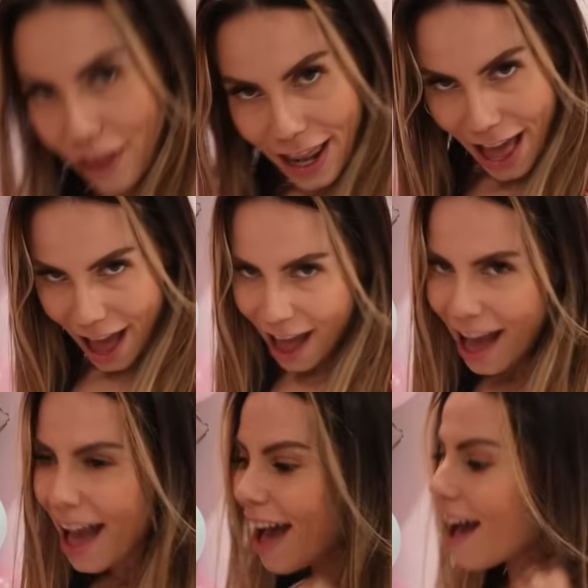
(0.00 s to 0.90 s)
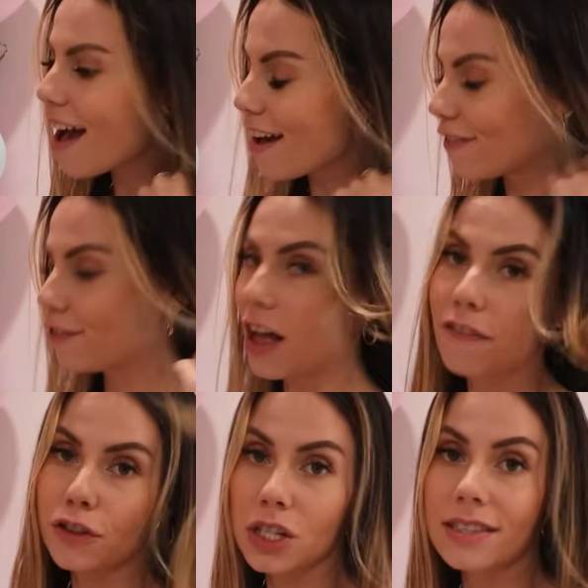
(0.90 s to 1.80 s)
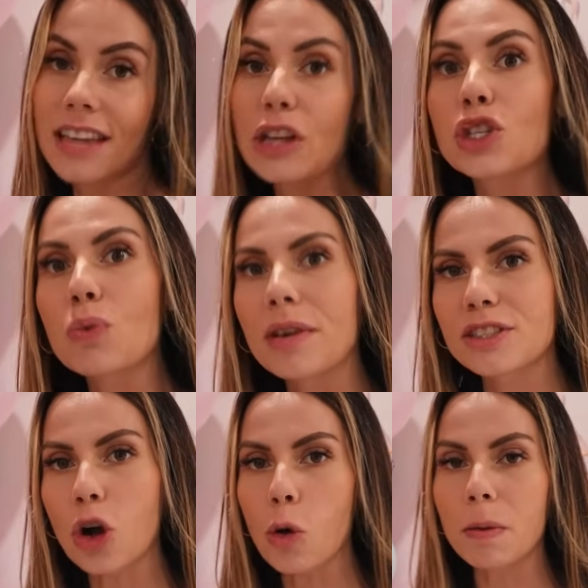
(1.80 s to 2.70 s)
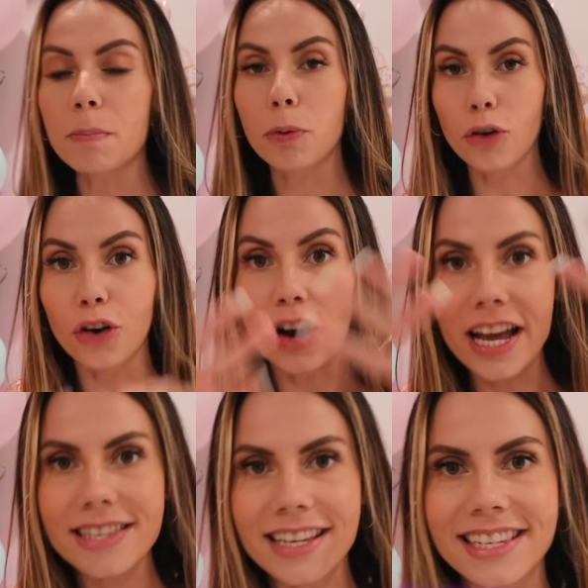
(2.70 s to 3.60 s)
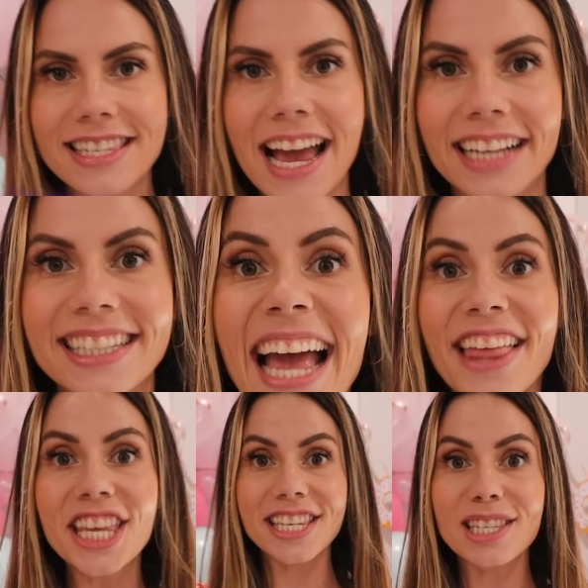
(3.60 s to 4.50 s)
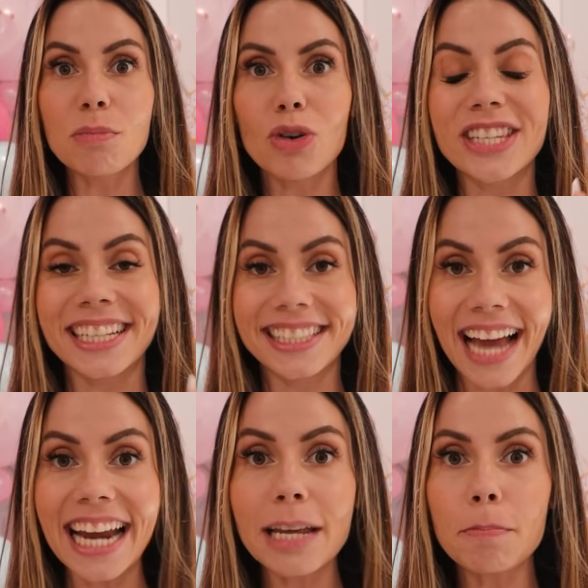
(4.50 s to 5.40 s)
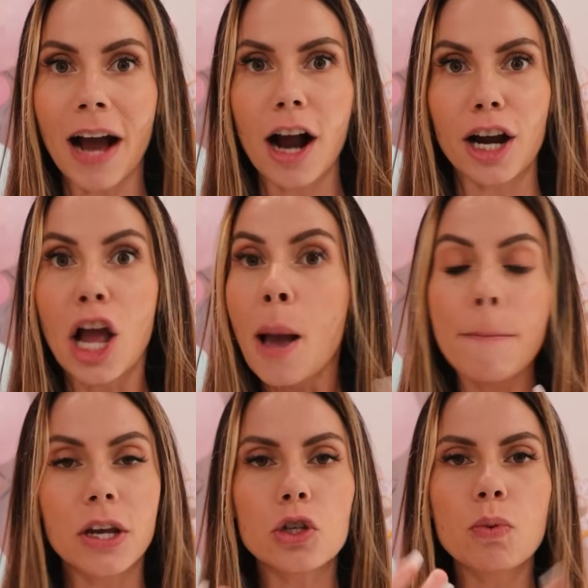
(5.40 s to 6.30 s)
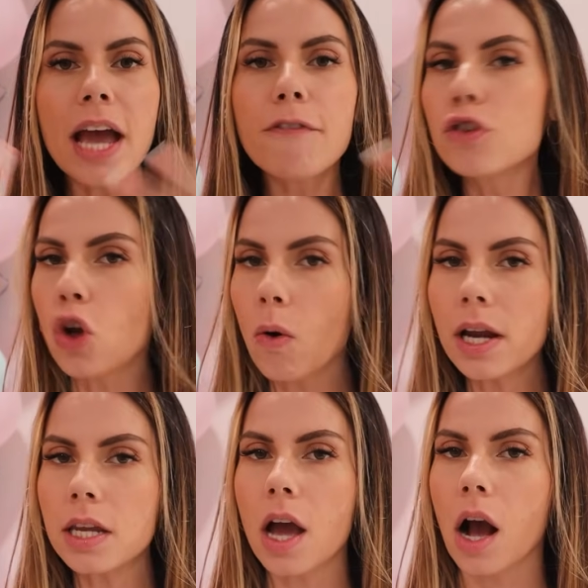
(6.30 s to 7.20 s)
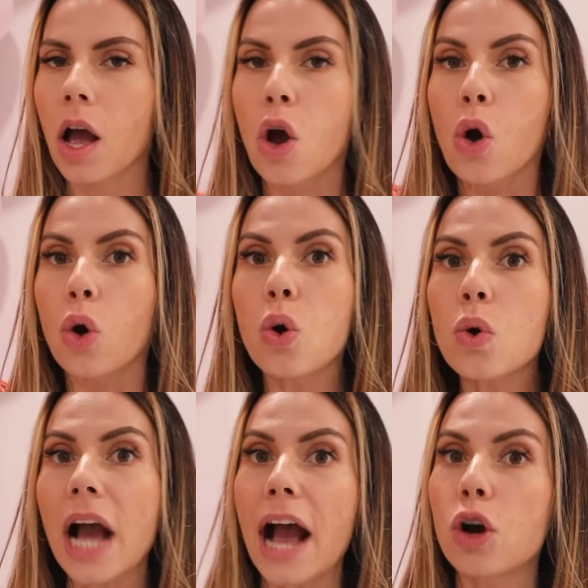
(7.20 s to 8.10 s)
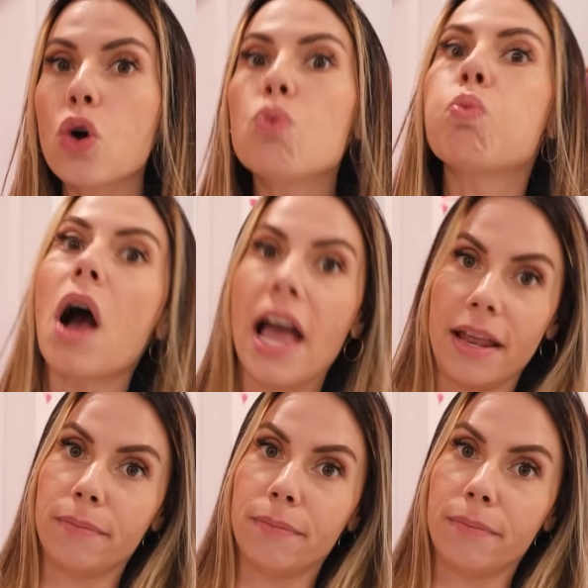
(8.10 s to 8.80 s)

Fluff just said she wants to open presents next. This is the most exciting part because we have no idea who got who what.